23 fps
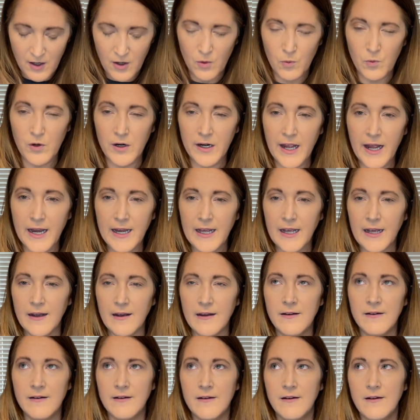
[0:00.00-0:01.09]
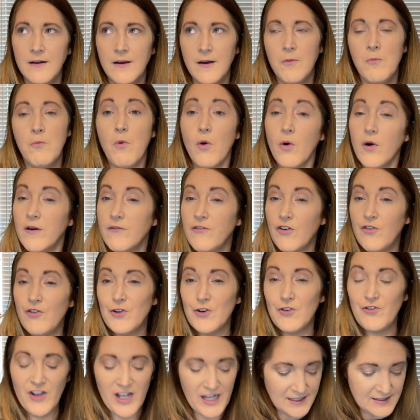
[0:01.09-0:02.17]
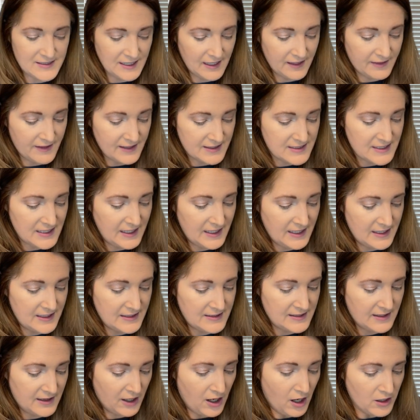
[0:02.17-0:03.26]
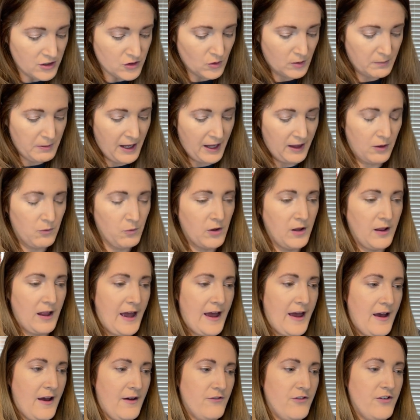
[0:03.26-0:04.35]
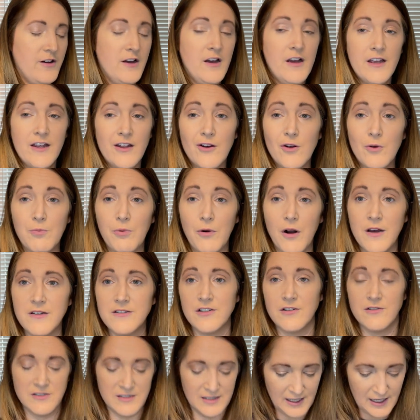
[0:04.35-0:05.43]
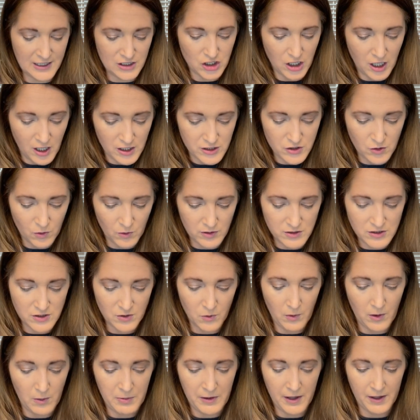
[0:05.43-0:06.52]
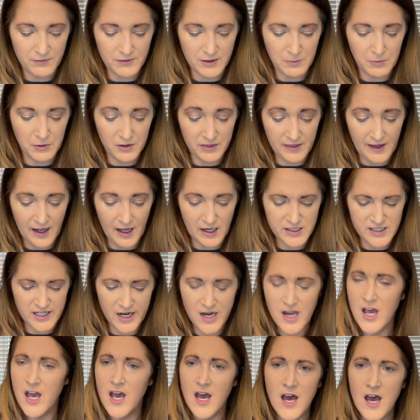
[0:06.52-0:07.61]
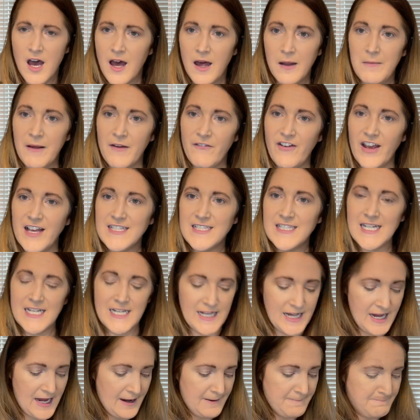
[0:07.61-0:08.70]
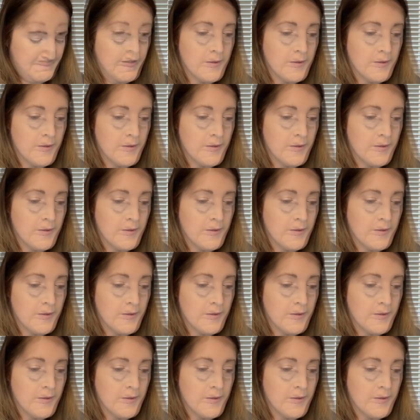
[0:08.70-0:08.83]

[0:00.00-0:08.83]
we're getting more of a full face. Like, this is the contour palette. We'll have, you know, bronzer slash contour, so we'll be able to put that on my face today.